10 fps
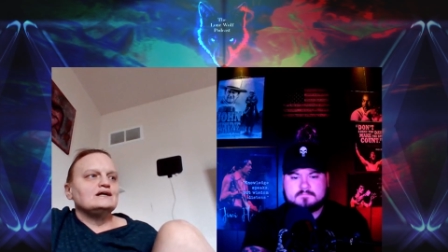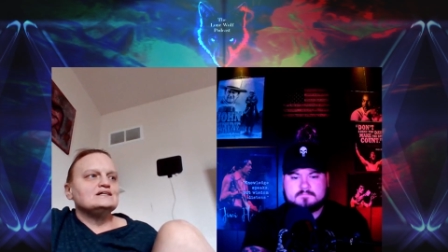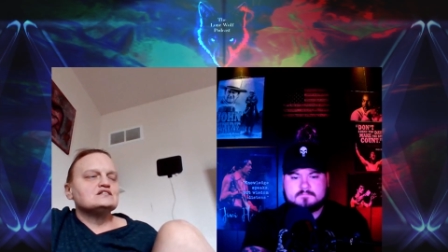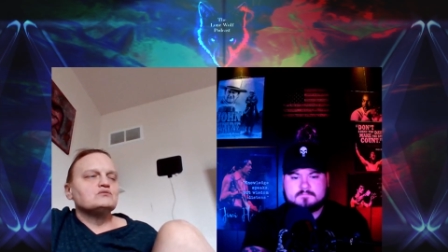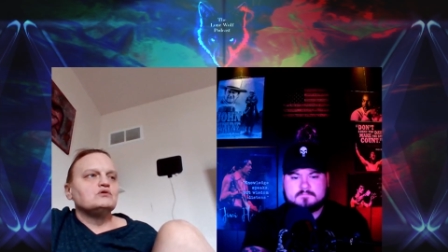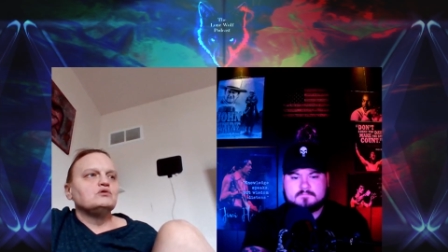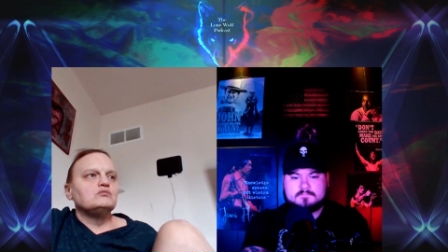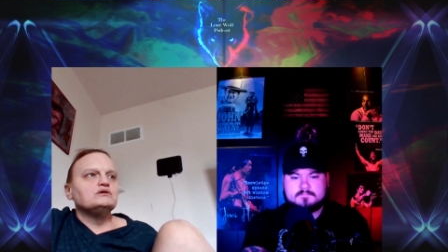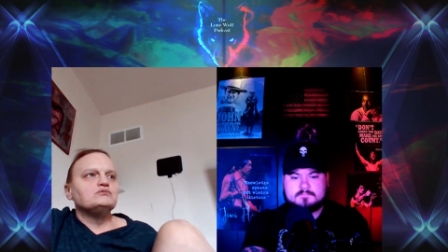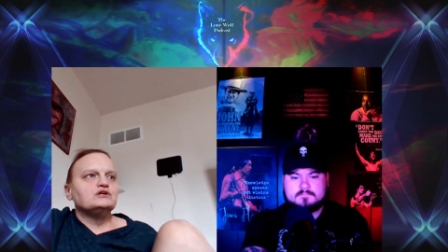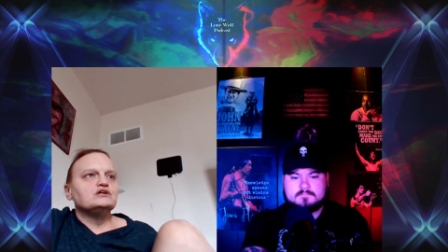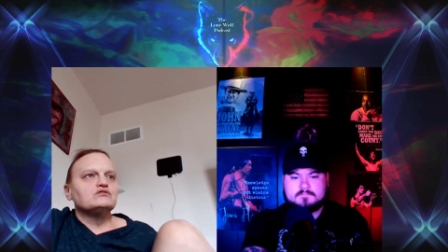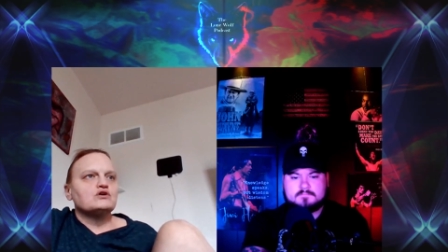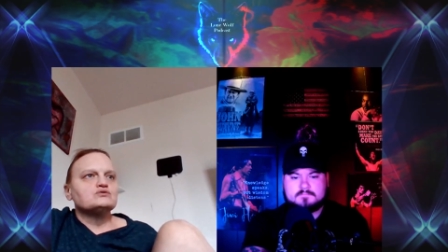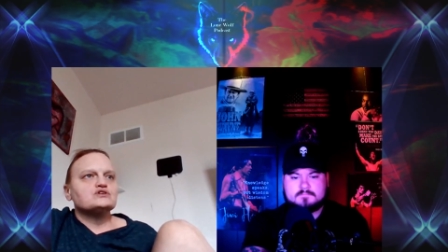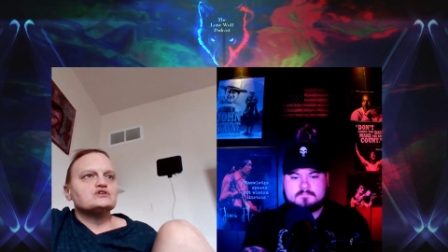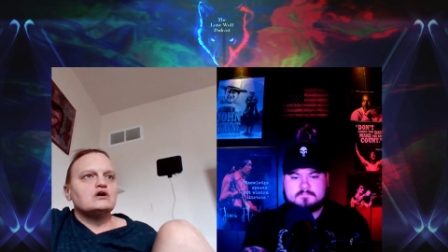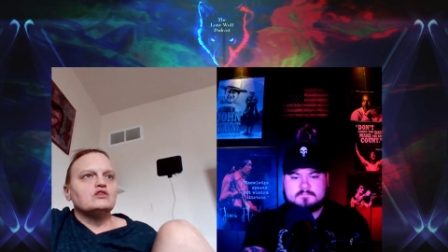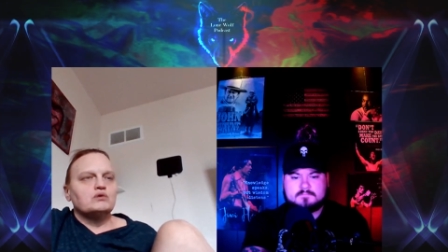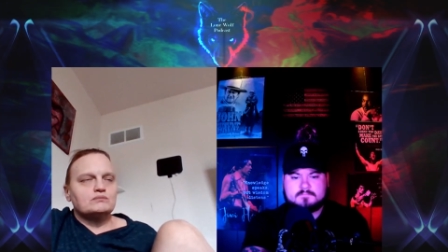he said, well, we'll be putting those
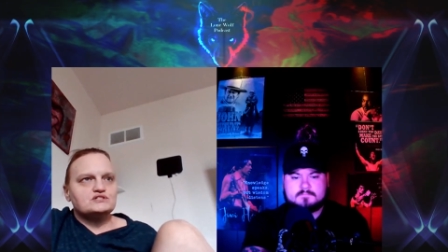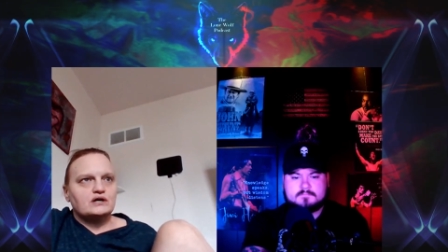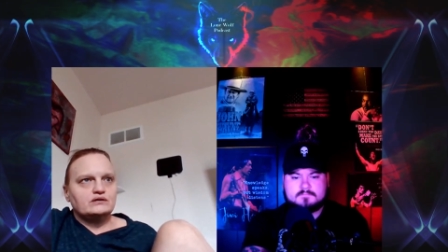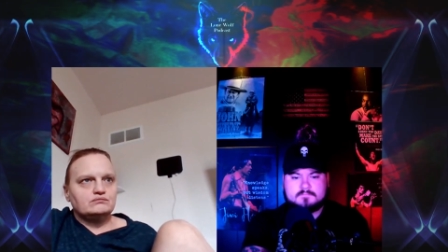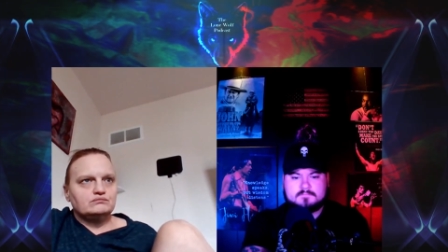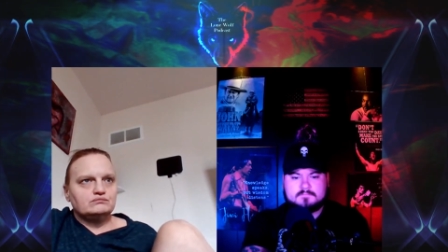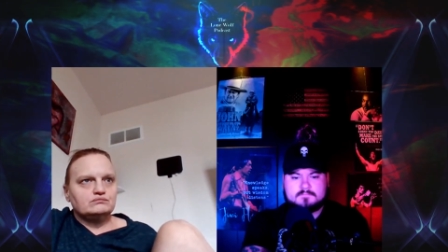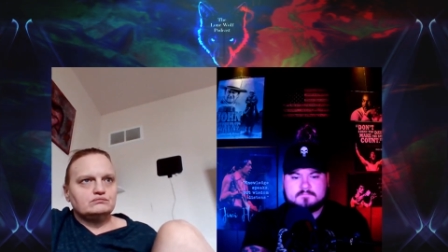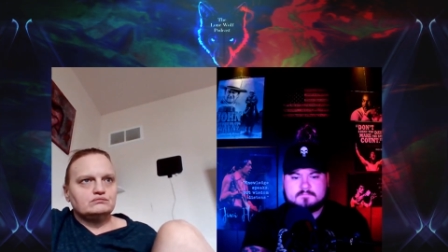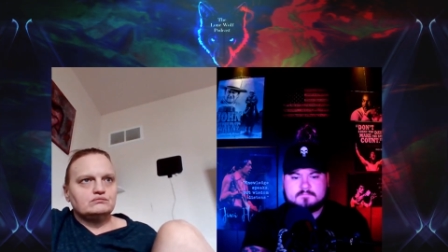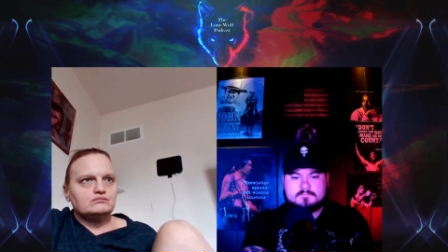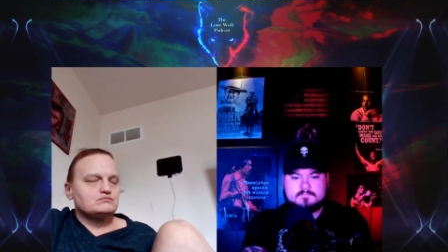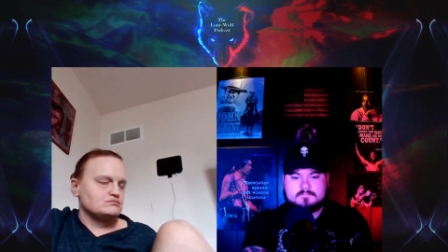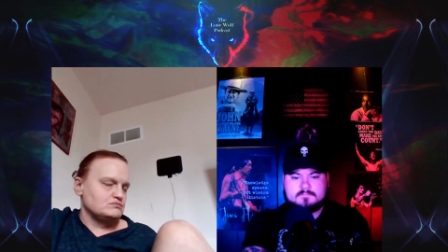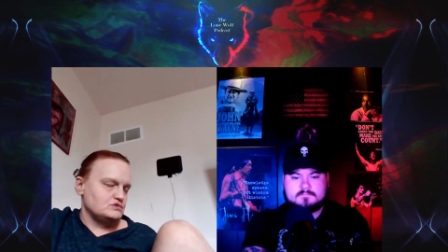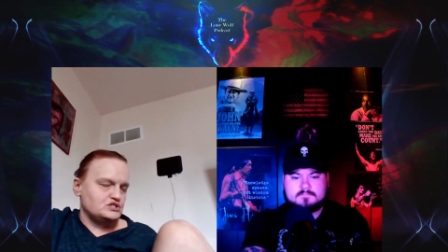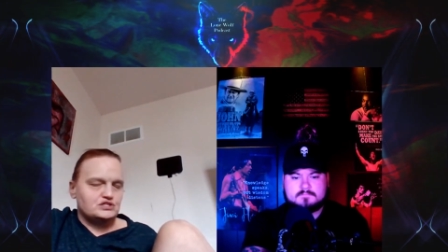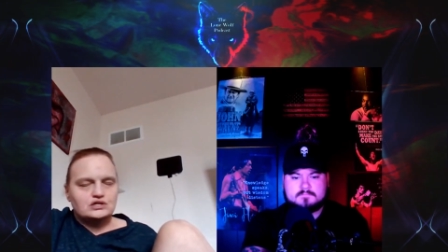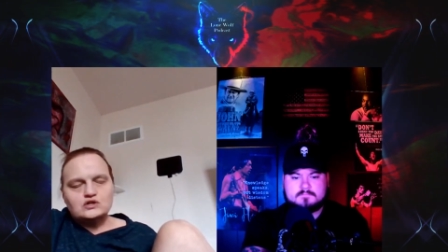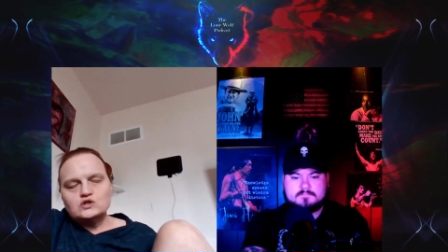on the website.
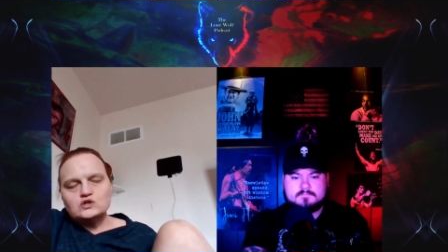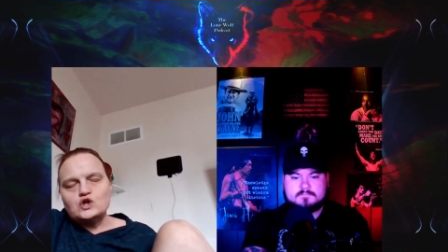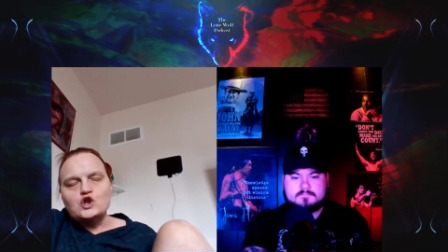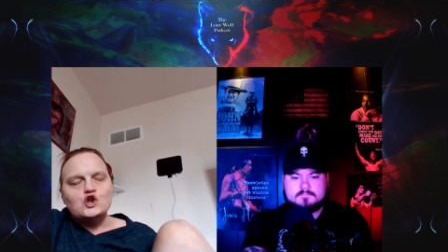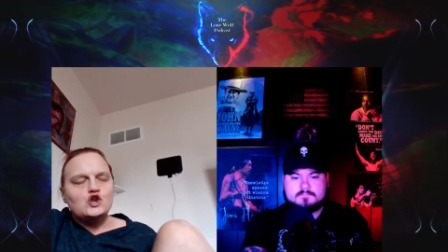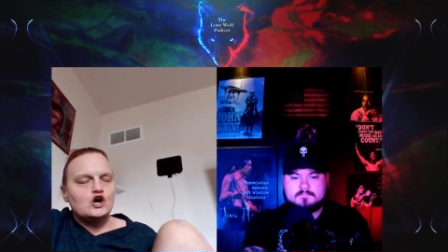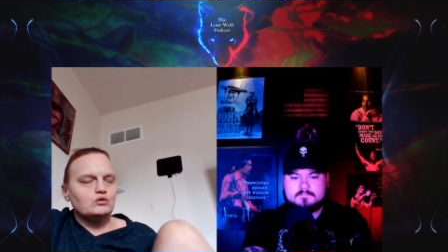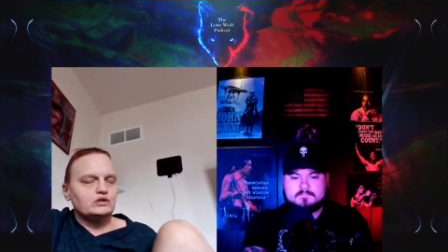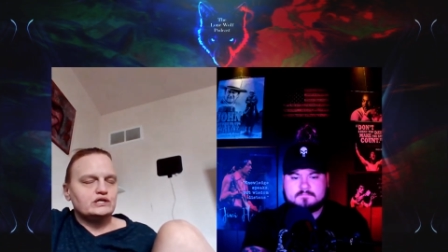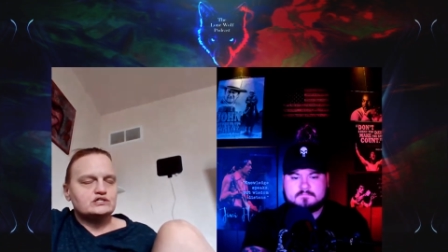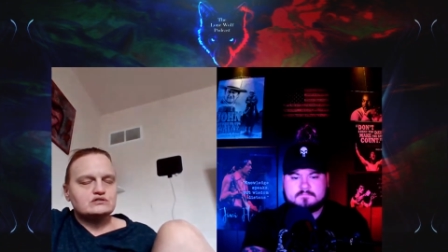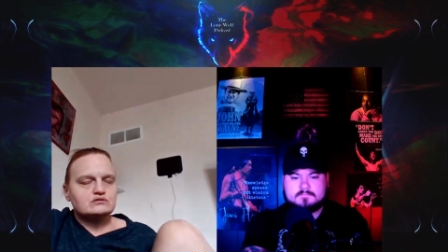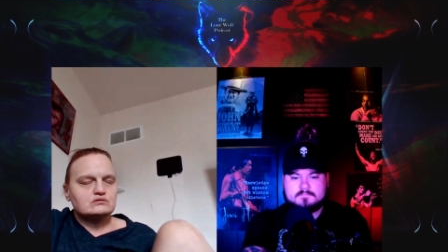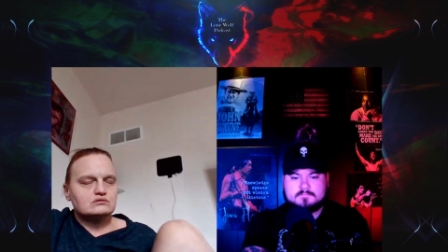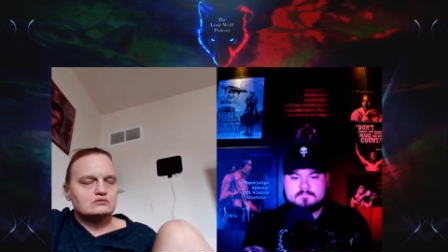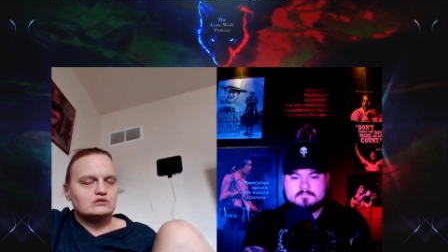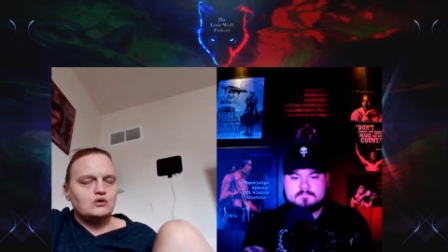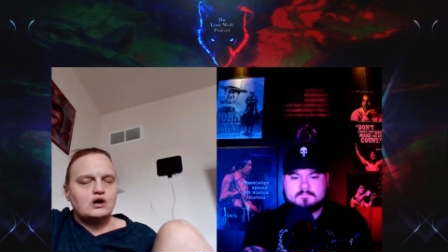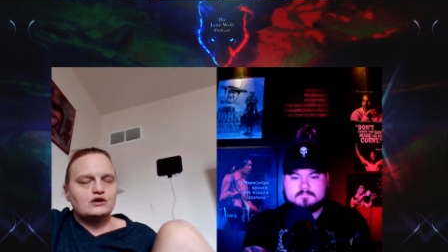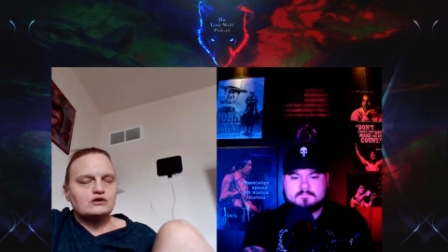Still no links,
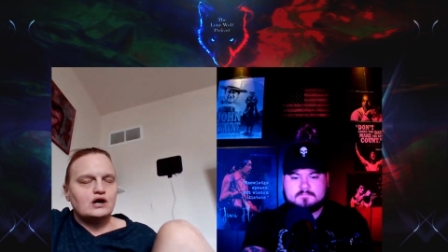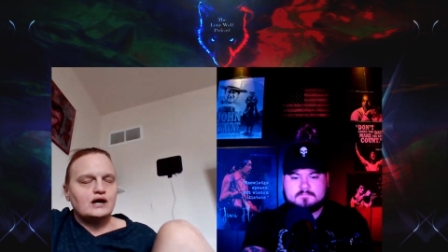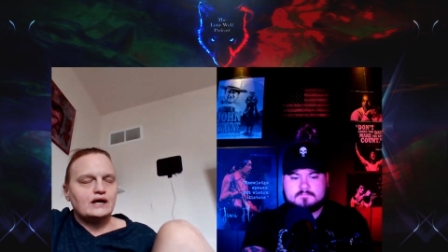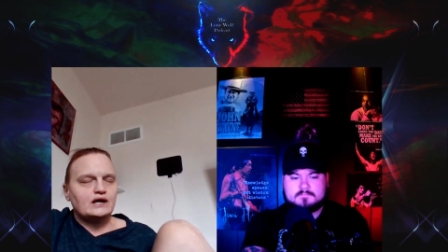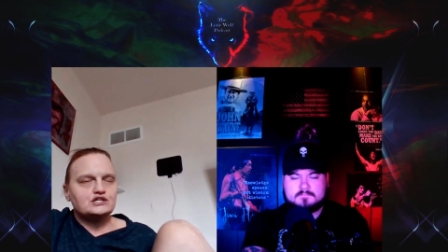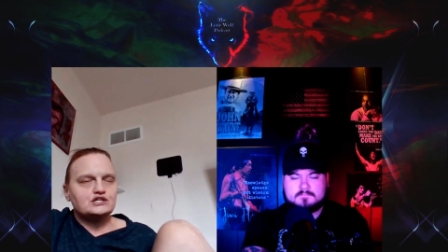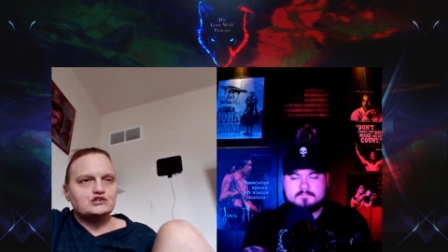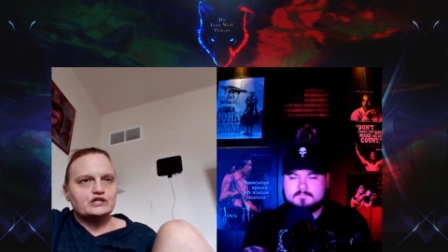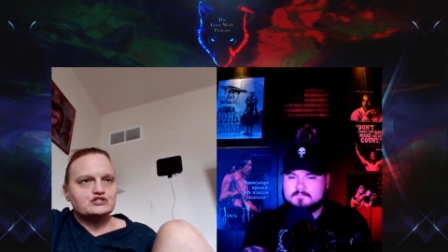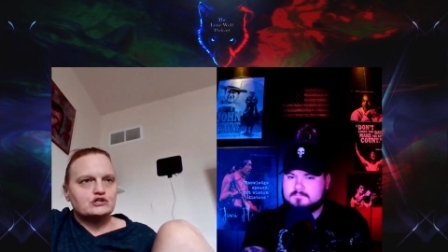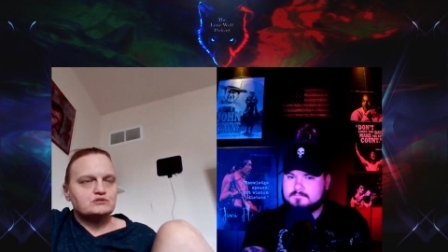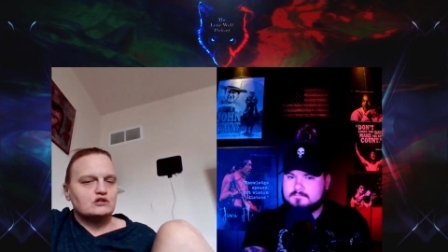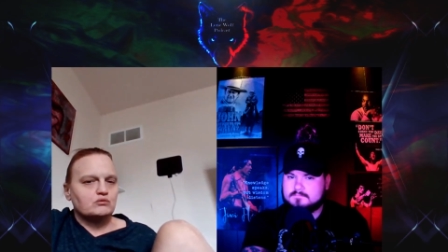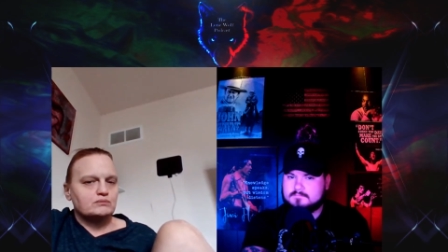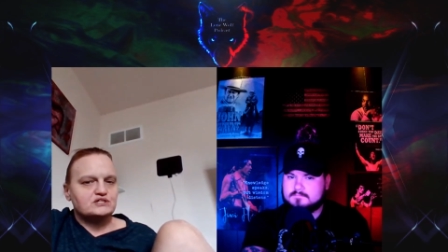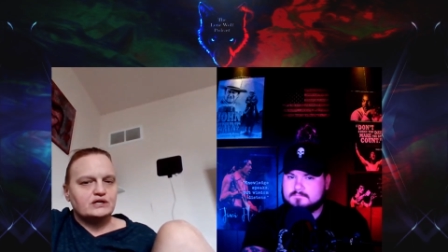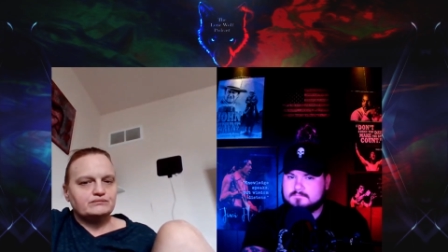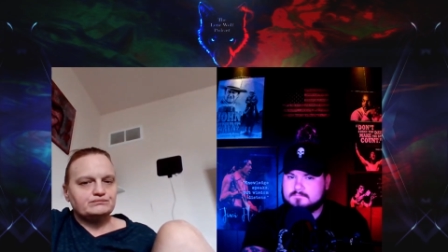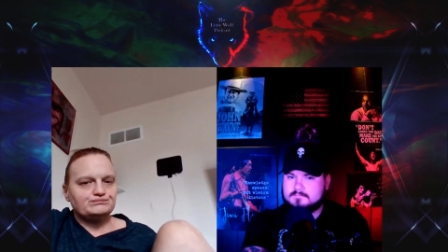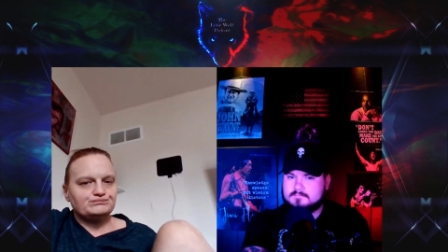no otter.ai transcripts on the
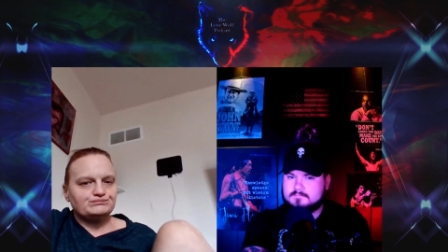website.